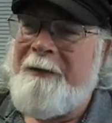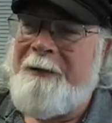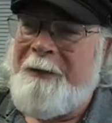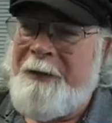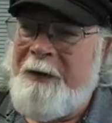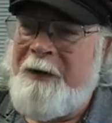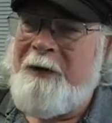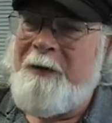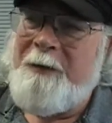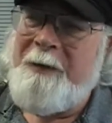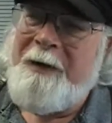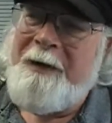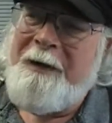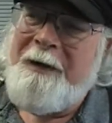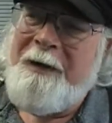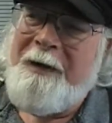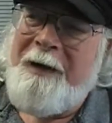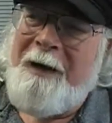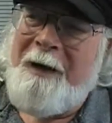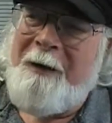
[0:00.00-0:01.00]
film
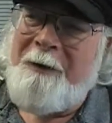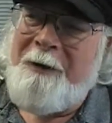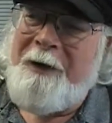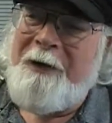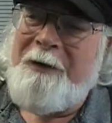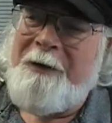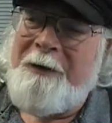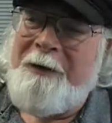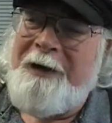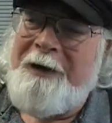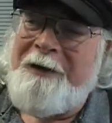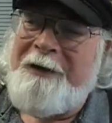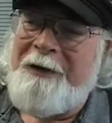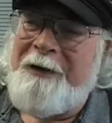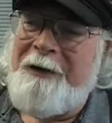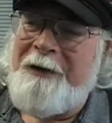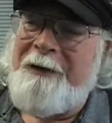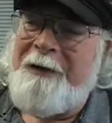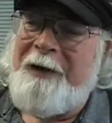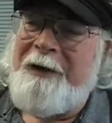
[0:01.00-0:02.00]
a real
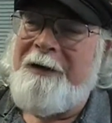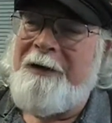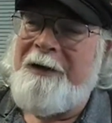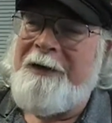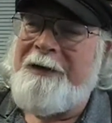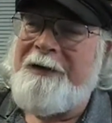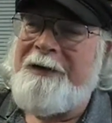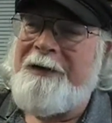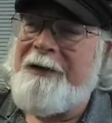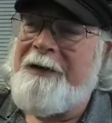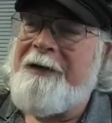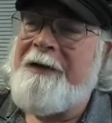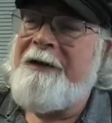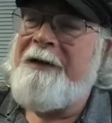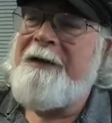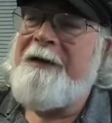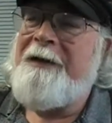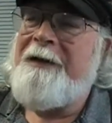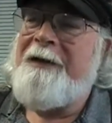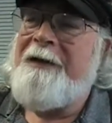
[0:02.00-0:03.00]
creature that looks
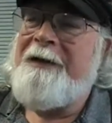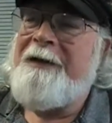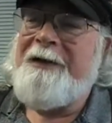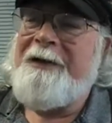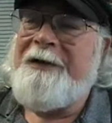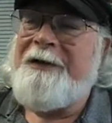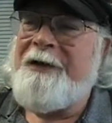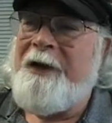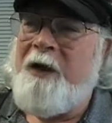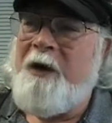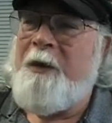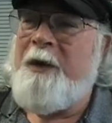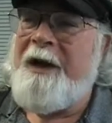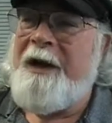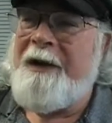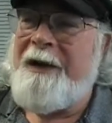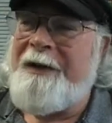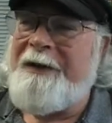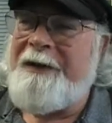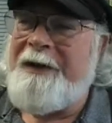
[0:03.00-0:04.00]
so
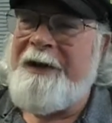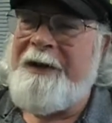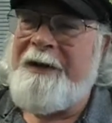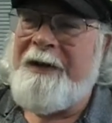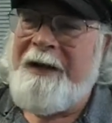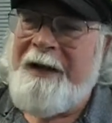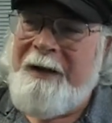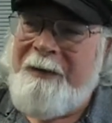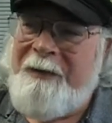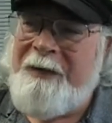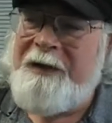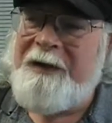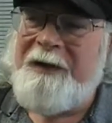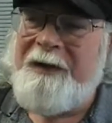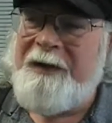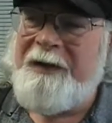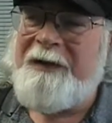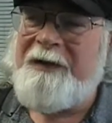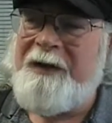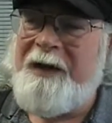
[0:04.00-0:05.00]
realistic that even
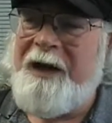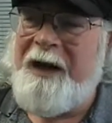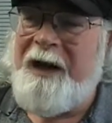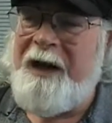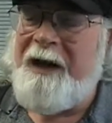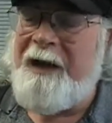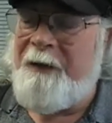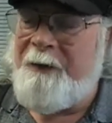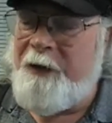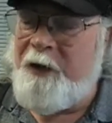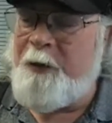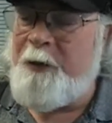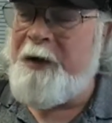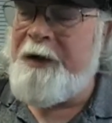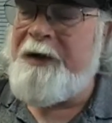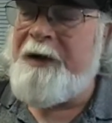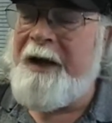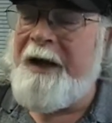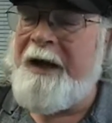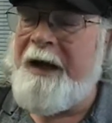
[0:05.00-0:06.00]
to this day, if you
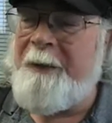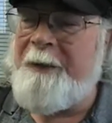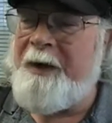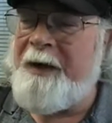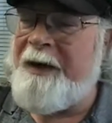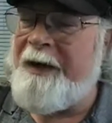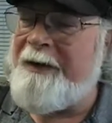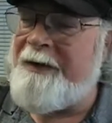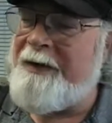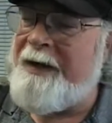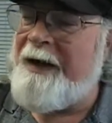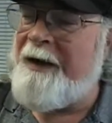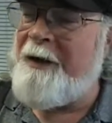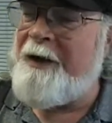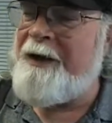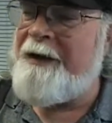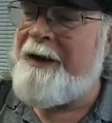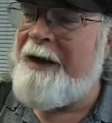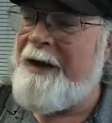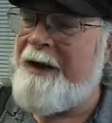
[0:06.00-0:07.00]
put that up against
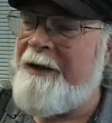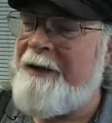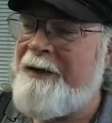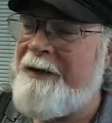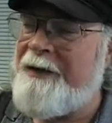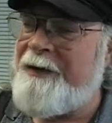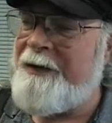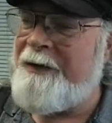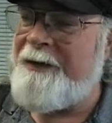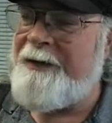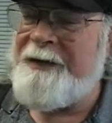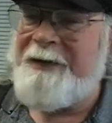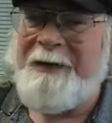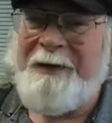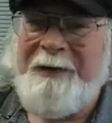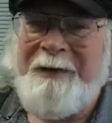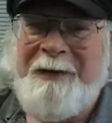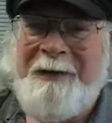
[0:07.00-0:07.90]
Harry and the Hendersons,